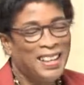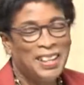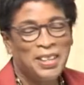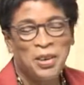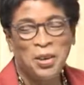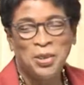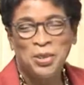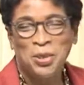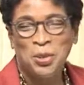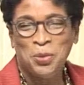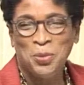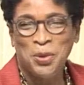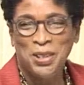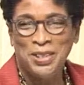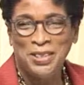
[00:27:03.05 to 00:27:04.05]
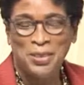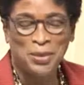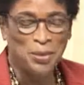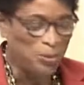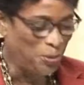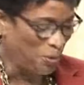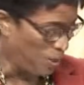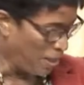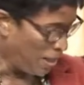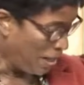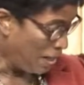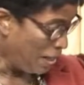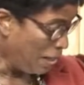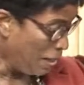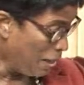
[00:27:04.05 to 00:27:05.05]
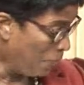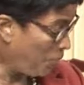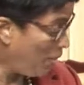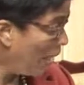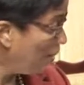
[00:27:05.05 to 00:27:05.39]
also want to thank